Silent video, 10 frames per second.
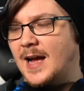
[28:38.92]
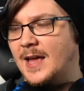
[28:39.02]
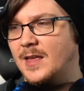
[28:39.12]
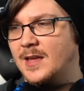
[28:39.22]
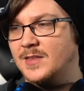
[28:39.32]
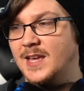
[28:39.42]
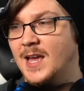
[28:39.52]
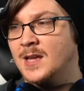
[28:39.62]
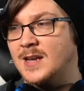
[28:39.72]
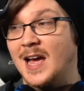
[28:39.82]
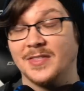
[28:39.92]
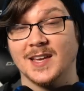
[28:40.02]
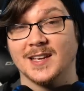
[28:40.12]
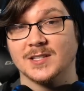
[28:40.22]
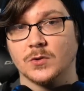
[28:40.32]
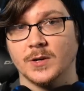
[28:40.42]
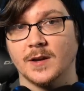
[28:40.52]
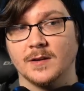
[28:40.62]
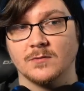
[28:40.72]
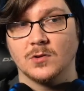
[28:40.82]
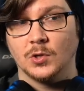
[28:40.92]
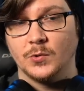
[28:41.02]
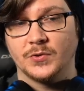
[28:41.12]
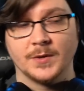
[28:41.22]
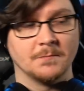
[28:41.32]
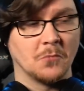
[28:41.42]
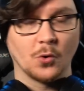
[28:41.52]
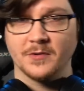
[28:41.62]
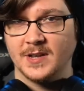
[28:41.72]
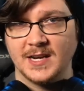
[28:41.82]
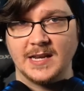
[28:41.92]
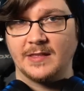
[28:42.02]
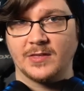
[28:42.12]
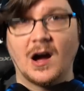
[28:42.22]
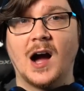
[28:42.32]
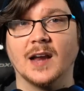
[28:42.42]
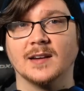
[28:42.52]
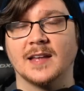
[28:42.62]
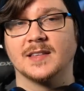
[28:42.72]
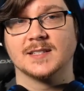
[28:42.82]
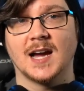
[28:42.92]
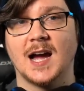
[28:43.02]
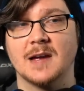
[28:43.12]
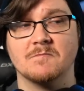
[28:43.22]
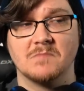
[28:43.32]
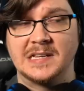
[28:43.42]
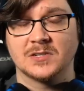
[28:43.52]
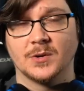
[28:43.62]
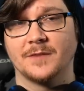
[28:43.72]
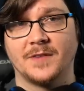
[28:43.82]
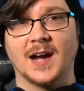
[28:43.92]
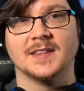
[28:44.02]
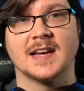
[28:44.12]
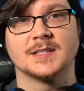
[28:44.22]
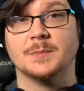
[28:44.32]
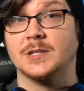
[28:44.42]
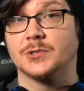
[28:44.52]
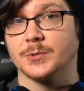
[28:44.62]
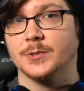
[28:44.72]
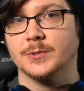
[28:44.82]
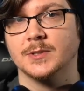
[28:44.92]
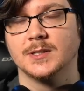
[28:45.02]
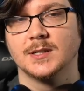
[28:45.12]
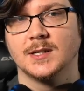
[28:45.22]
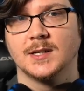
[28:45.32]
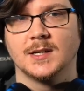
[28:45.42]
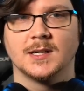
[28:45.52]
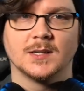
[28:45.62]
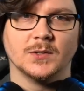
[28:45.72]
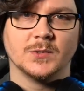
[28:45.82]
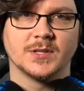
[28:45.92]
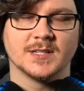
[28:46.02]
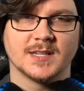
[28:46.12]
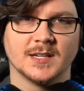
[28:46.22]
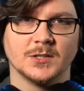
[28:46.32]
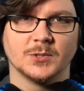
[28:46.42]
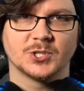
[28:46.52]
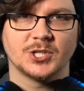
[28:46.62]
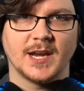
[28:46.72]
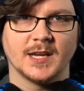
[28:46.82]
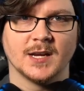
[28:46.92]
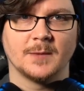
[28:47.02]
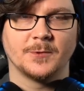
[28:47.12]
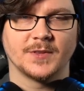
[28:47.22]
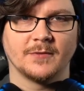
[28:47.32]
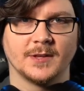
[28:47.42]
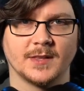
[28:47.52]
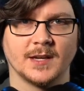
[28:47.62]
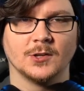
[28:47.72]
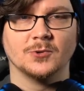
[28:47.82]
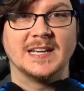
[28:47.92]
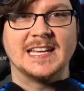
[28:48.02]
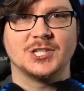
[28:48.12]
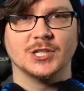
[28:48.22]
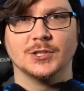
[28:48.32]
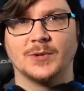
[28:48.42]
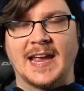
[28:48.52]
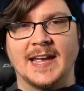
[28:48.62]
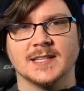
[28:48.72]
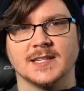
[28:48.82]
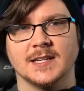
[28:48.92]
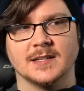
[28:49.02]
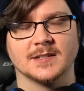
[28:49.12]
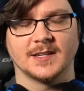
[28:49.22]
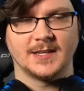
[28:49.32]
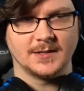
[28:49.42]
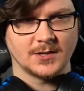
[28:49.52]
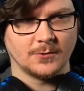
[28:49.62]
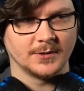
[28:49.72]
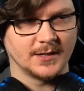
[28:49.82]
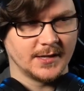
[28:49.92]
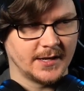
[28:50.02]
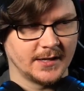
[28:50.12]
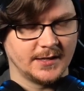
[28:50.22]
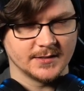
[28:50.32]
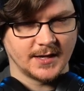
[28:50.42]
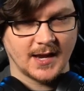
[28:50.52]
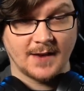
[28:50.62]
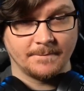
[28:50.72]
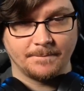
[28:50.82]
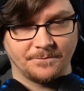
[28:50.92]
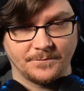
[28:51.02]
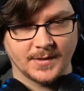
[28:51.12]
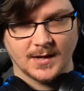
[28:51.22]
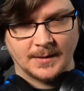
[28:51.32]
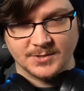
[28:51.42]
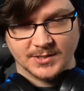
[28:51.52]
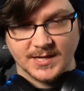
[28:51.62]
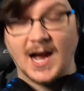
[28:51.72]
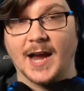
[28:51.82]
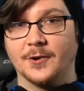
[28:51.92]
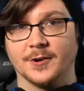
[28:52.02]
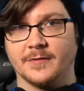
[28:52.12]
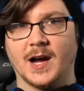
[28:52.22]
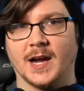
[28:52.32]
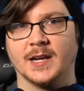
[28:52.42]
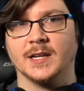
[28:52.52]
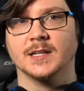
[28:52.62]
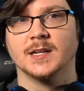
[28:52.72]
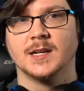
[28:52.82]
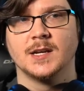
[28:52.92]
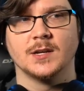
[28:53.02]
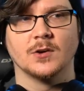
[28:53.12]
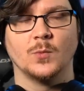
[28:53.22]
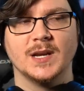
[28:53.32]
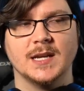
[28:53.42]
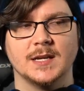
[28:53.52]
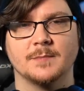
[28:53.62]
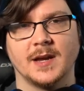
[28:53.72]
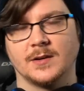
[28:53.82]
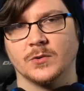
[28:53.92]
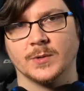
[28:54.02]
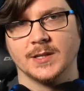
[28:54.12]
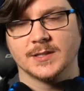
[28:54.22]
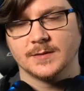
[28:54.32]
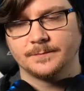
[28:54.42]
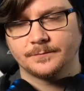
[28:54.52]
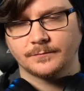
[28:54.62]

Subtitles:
In the end, I think it's going to Luthen, more than he thought at the time, is going to find that to be true. Luthen's getting a little shaken up with everything, a little itchy, a little antsy. And like he told Clea, he's like, I'm just tired of hiding. You know, we need to make noise.